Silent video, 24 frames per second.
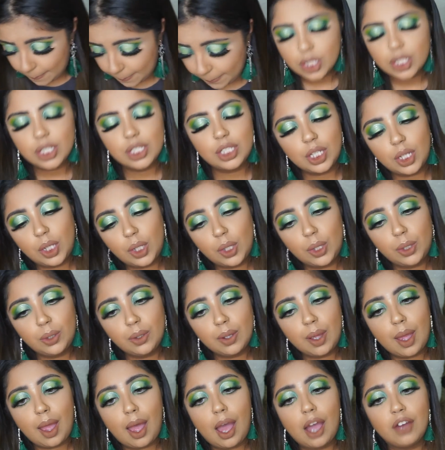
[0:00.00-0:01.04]

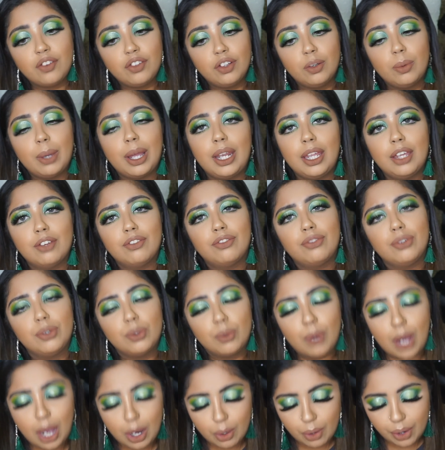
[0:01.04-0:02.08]
So, after waiting a
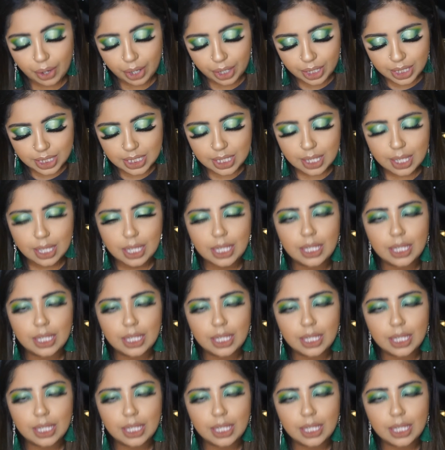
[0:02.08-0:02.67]
few hours,